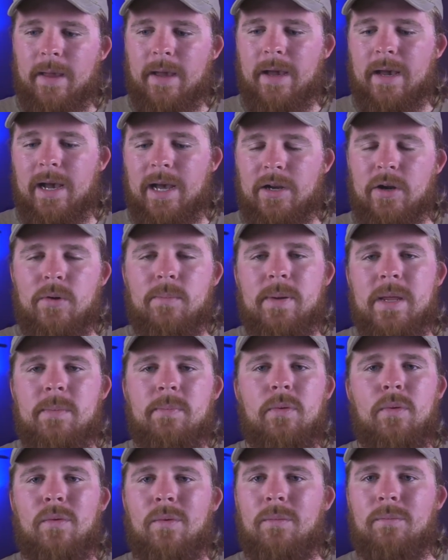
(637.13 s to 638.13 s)
I know
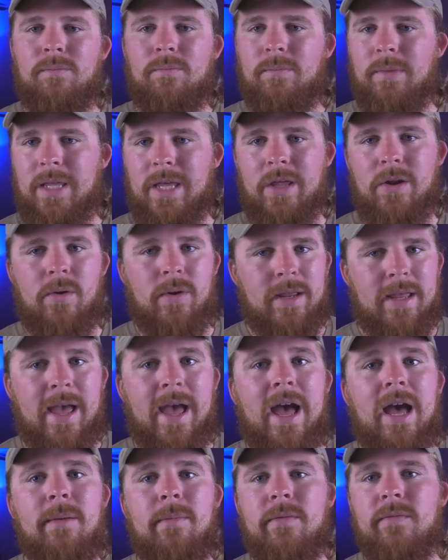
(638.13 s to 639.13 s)
people get on
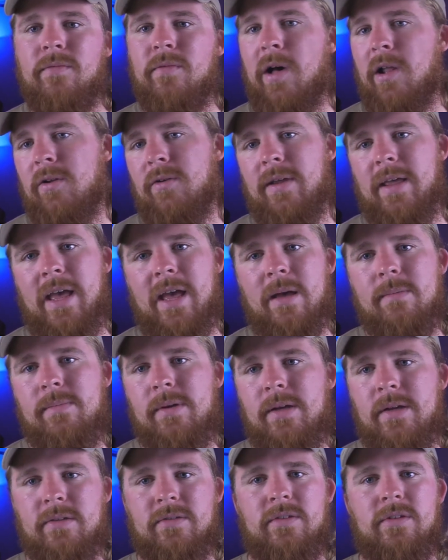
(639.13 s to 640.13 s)
Gab and follow Gab
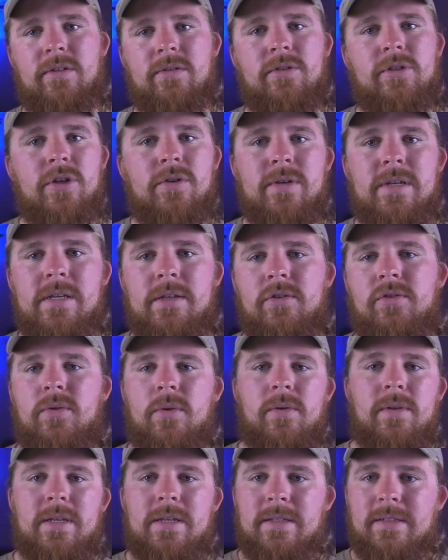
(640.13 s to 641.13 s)
because of their jokey,
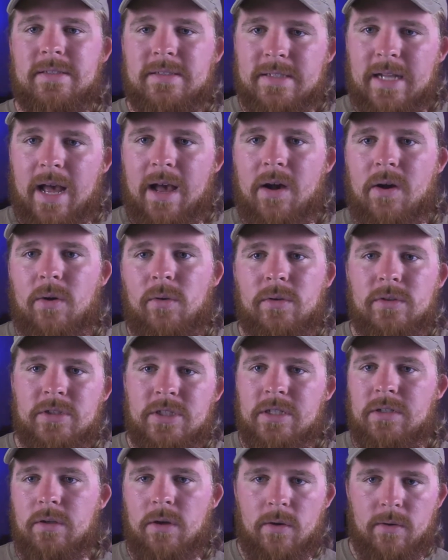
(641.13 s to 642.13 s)
trolly style,
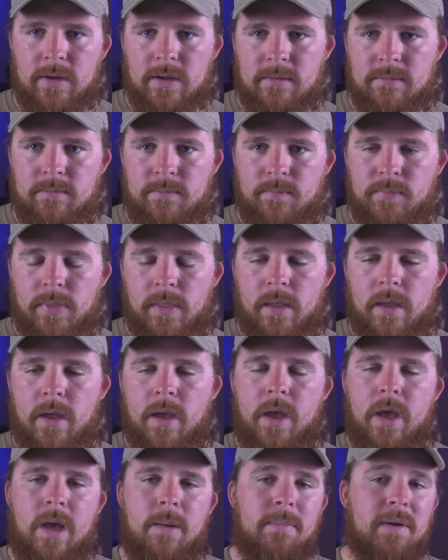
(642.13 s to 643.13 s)
shit talking.
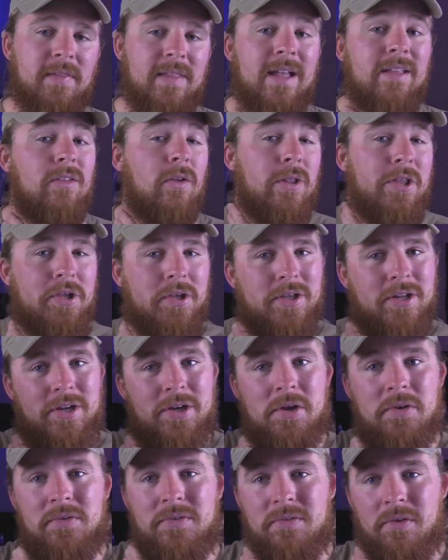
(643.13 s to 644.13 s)
But that's only going to
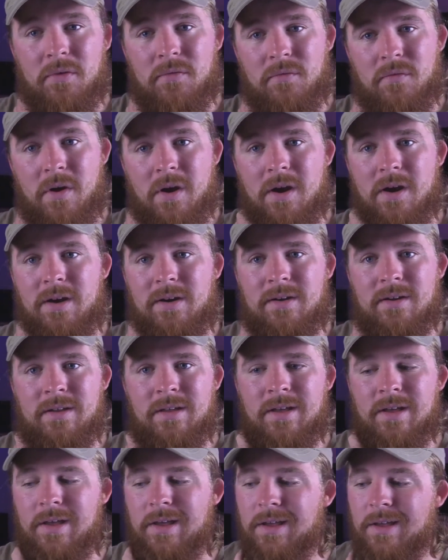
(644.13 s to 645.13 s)
go so far.
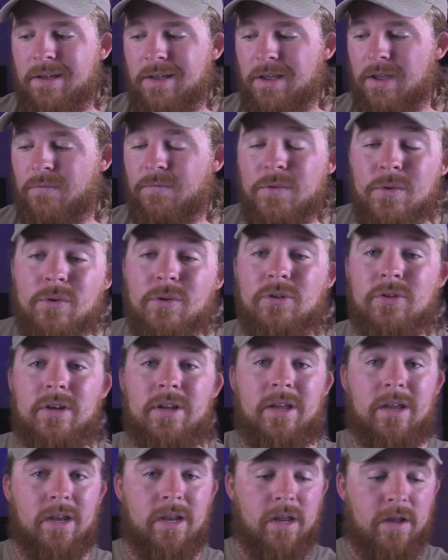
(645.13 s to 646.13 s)
If you are
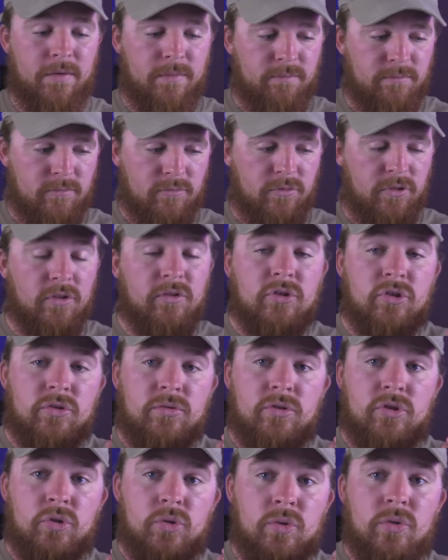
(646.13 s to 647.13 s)

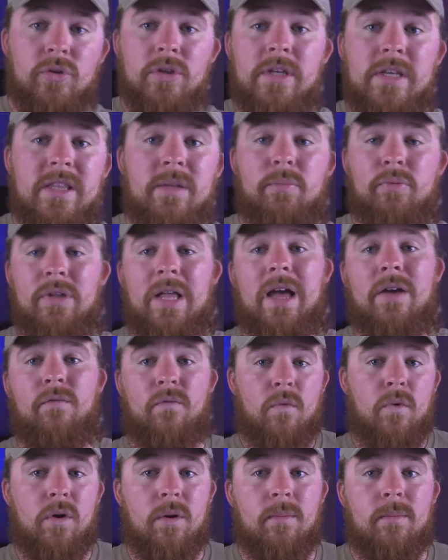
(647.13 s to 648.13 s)
truly the
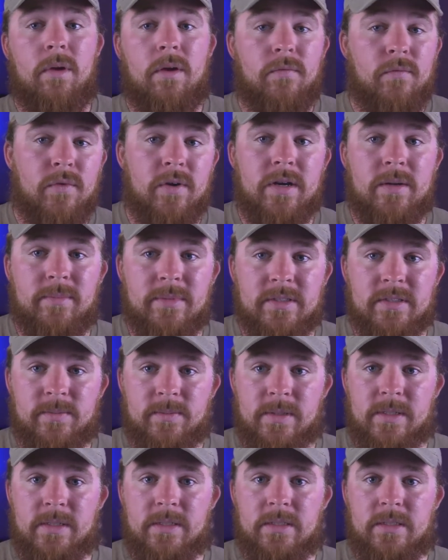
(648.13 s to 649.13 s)
platform of freedom of
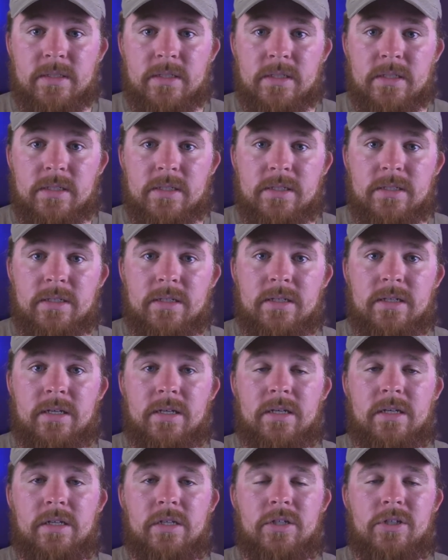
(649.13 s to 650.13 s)
speech,
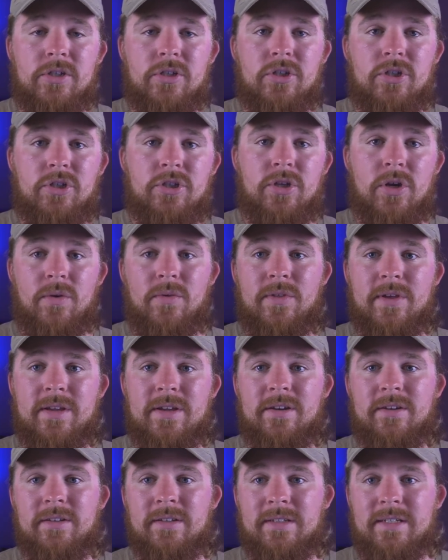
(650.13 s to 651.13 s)
show that
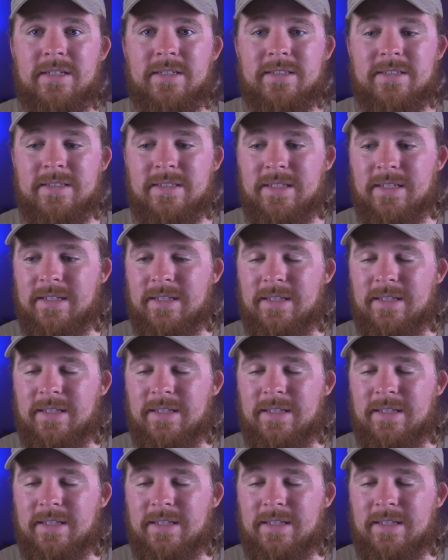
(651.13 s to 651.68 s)
you're at least